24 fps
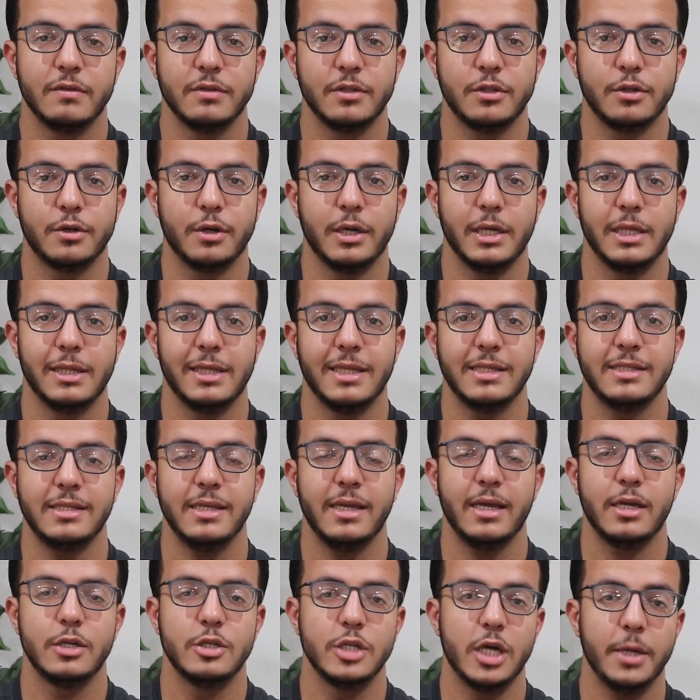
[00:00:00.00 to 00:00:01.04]
of the degree, let's
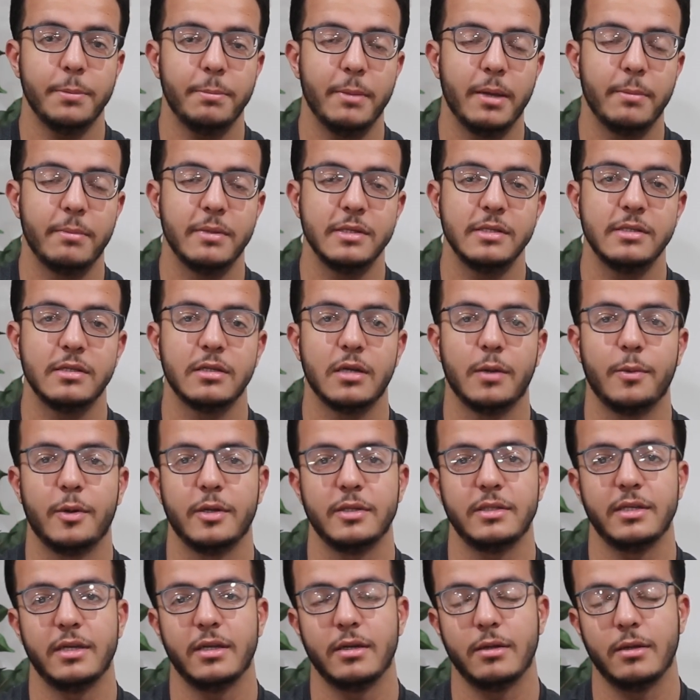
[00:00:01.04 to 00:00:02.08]
say I dropped my business and I
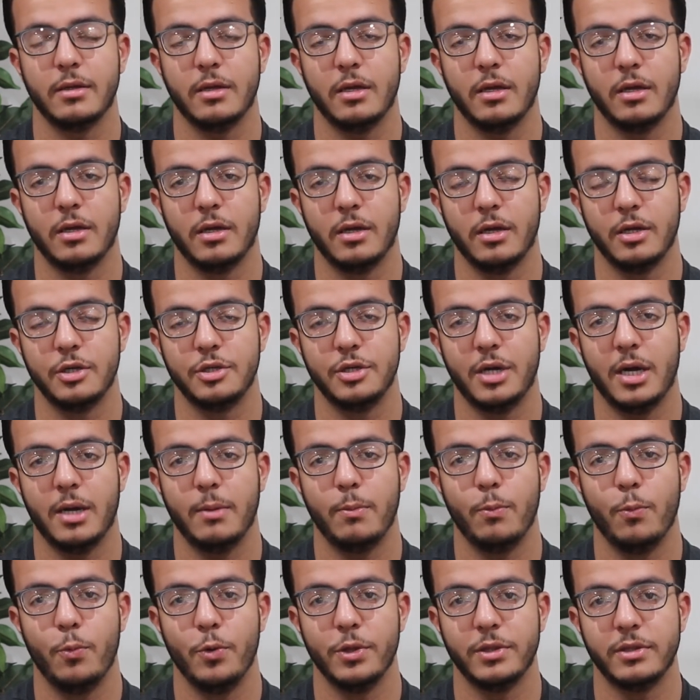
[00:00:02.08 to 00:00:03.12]
wanted to get a
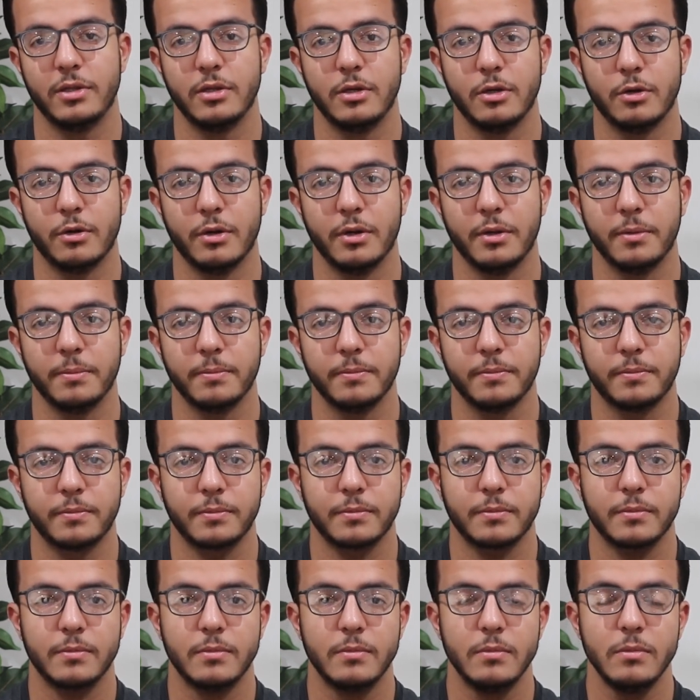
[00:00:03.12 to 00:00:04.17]
job with the degree.
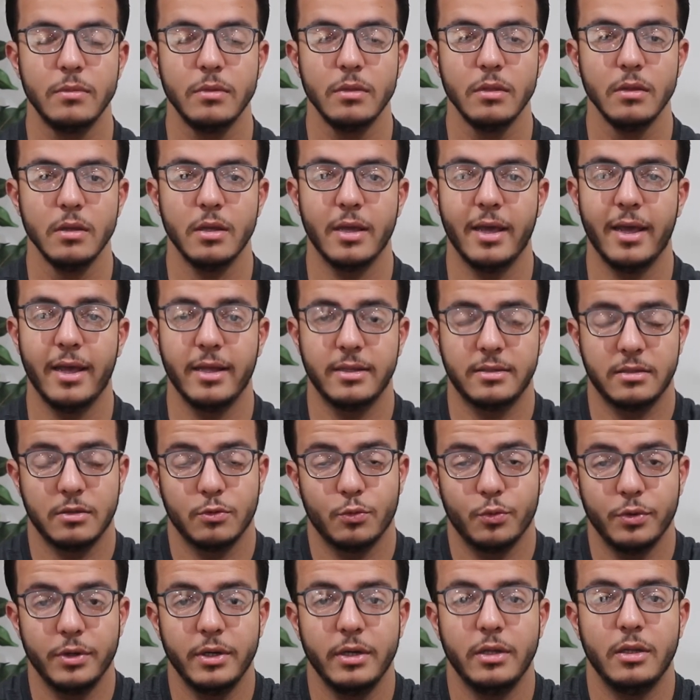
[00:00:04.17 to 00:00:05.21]
It's a
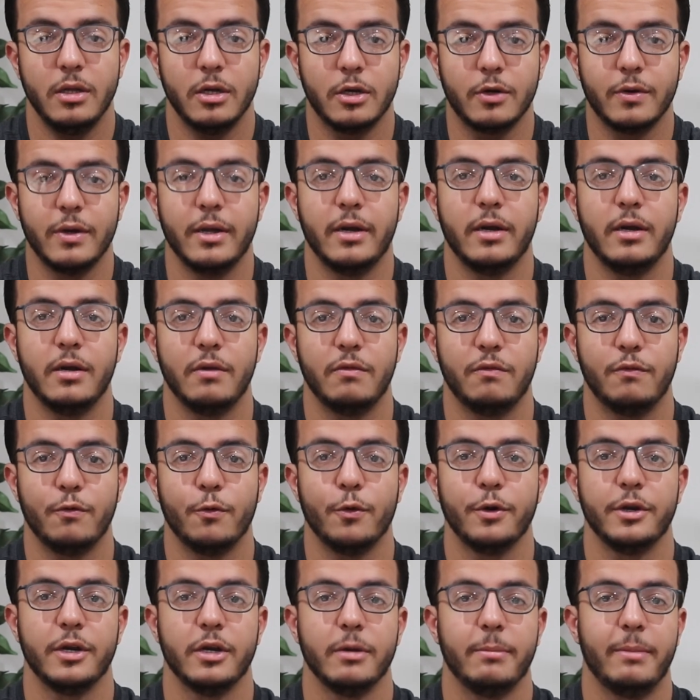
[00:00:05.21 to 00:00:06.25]
real accredited
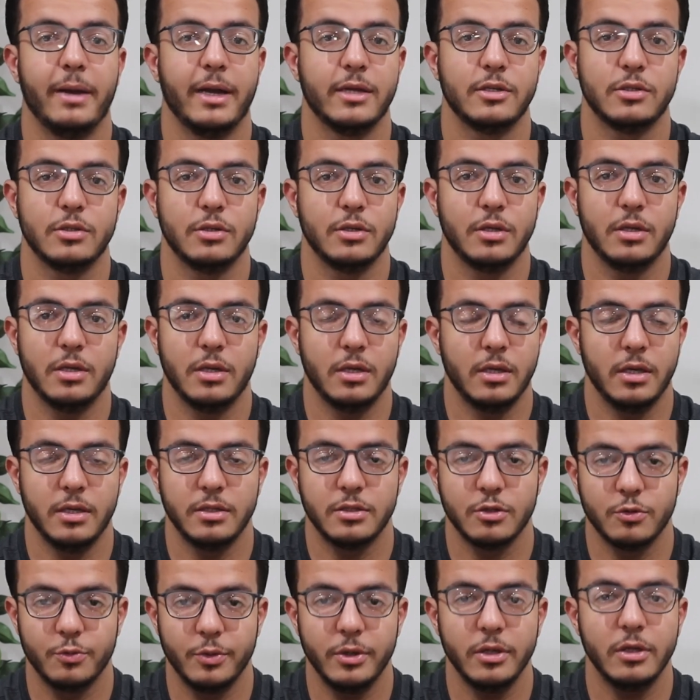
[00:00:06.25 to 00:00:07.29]
four-year bachelor.
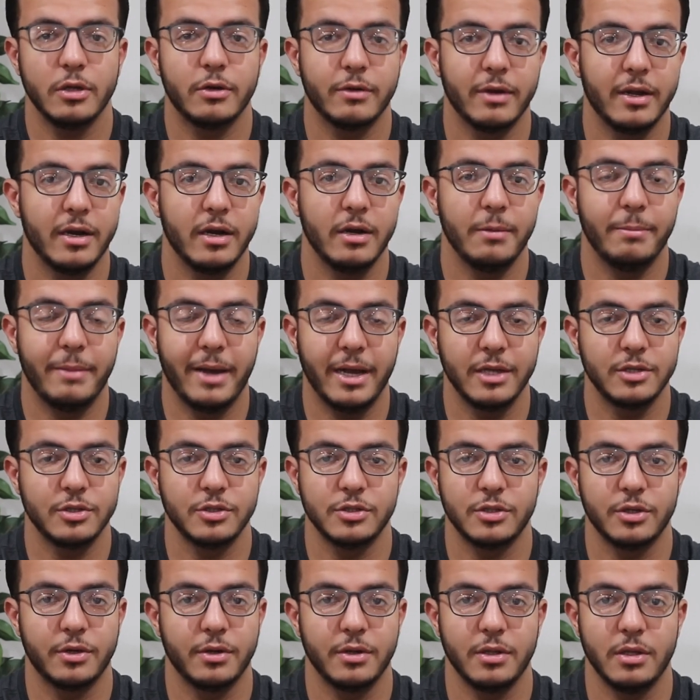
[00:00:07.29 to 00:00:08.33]
It's a real accredited
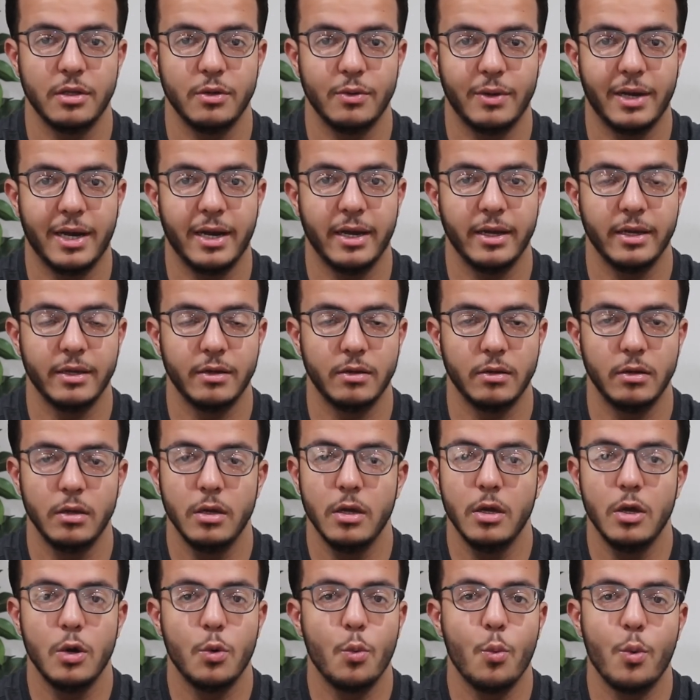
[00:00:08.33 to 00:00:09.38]
bachelor's degree that you got in
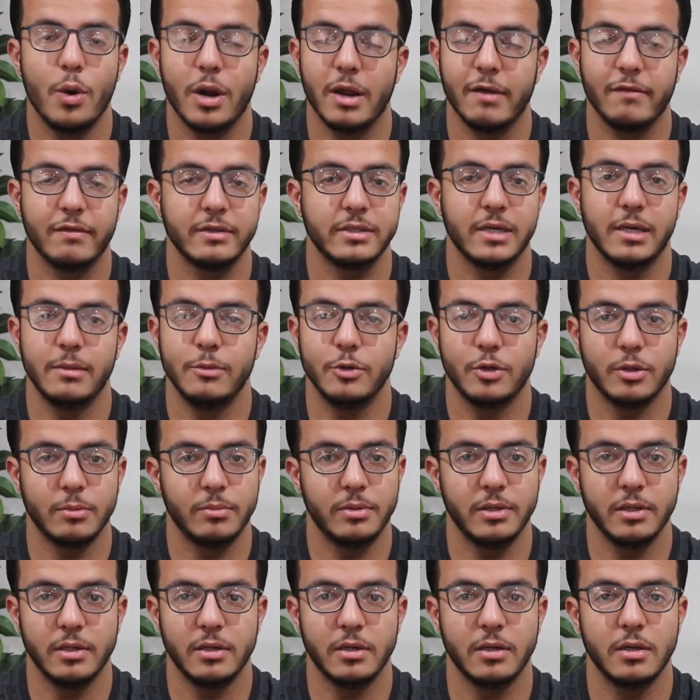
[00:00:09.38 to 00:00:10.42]
whatever time you
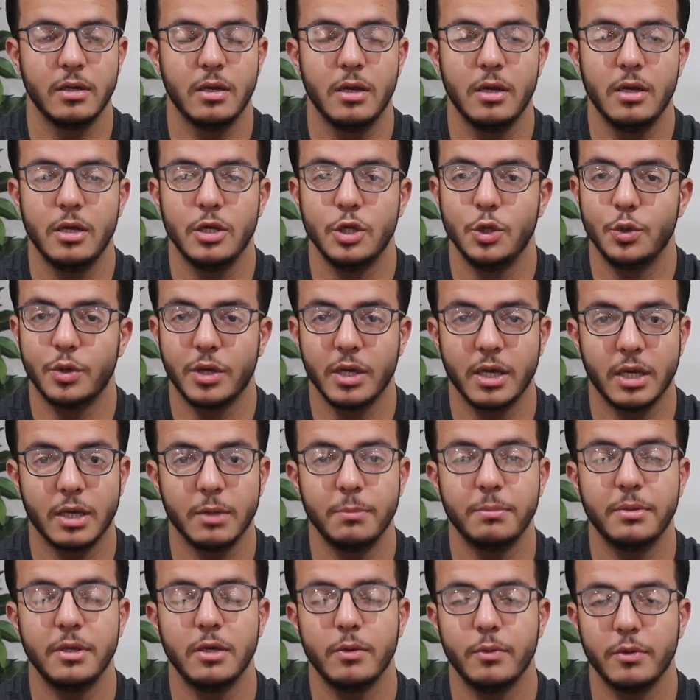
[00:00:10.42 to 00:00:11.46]
completed. You can
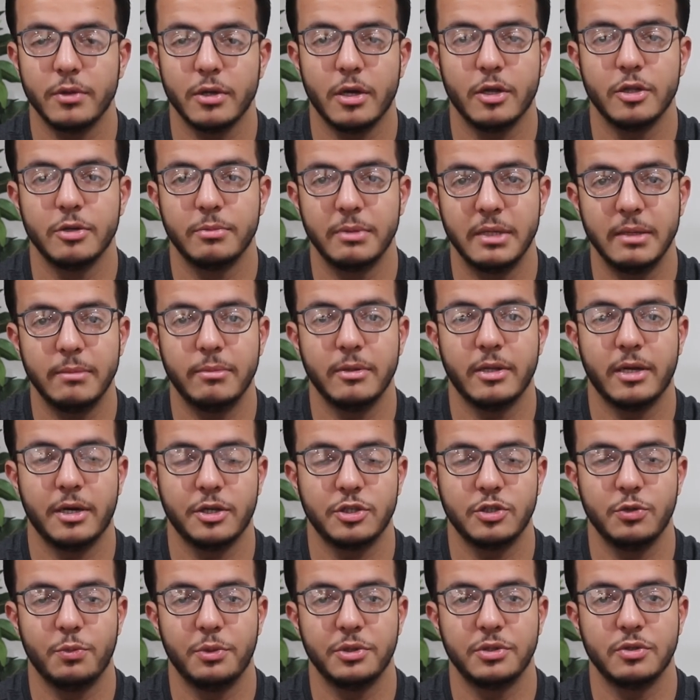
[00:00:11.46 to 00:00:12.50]
compete with other people that
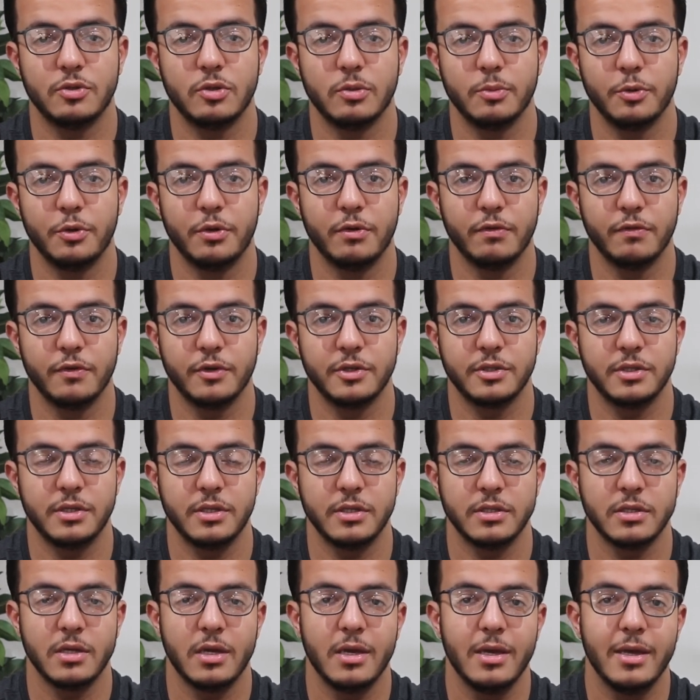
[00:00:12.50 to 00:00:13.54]
actually went to normal
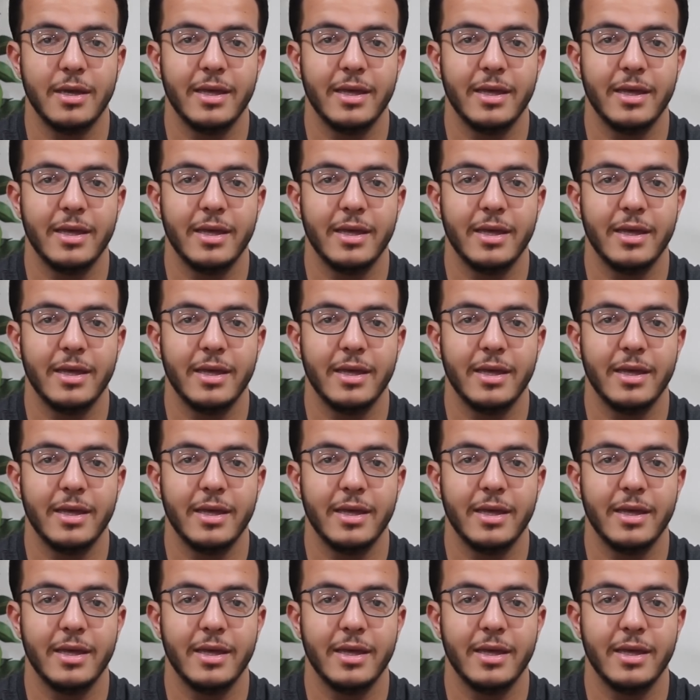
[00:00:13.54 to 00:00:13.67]
universities.